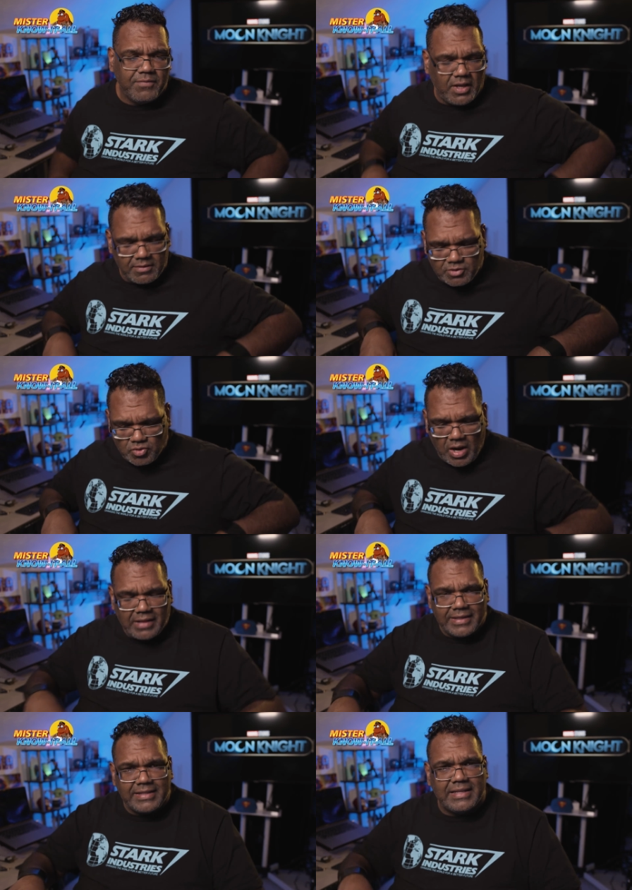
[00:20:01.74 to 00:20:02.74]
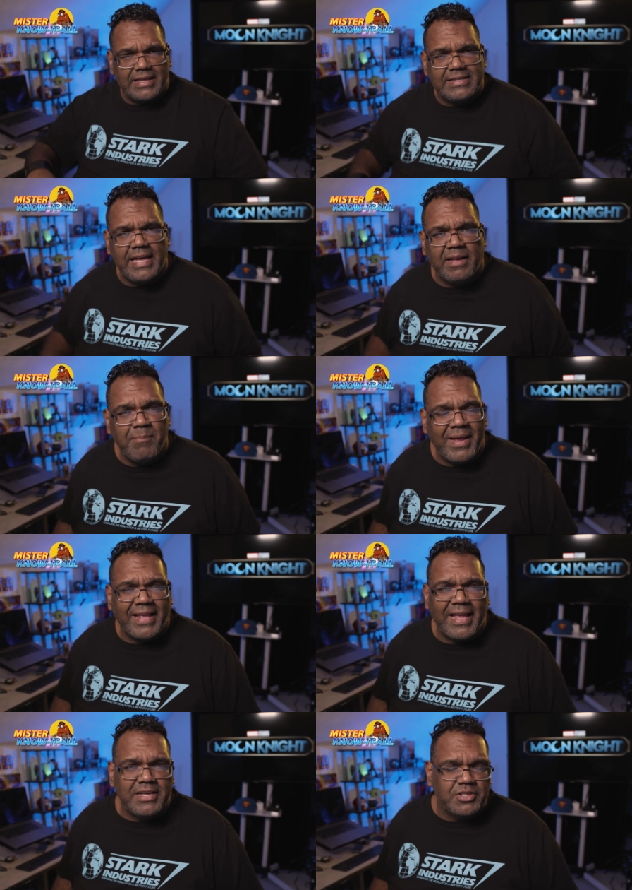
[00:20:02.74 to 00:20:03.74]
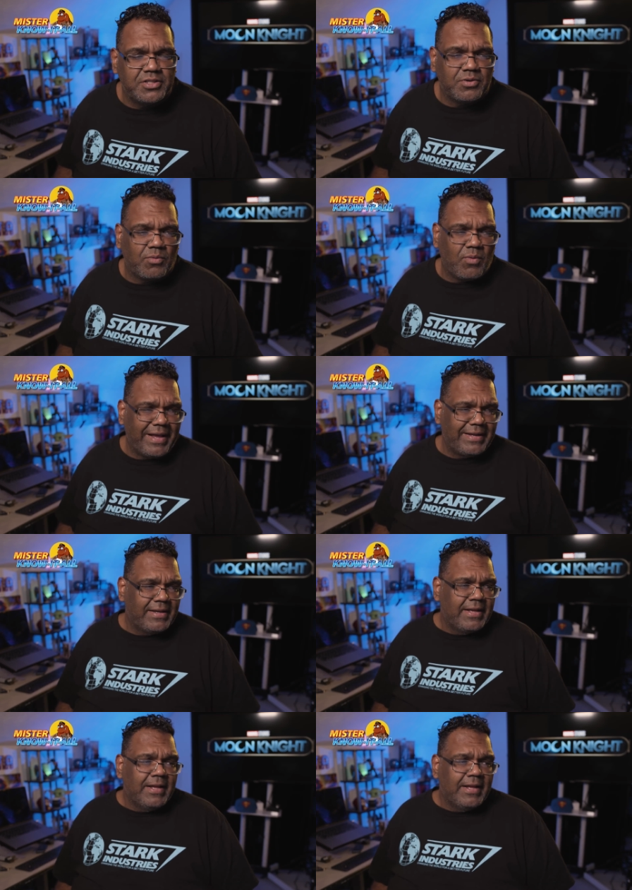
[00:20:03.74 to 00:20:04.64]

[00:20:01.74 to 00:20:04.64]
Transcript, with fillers: the trolley that they take medications are white.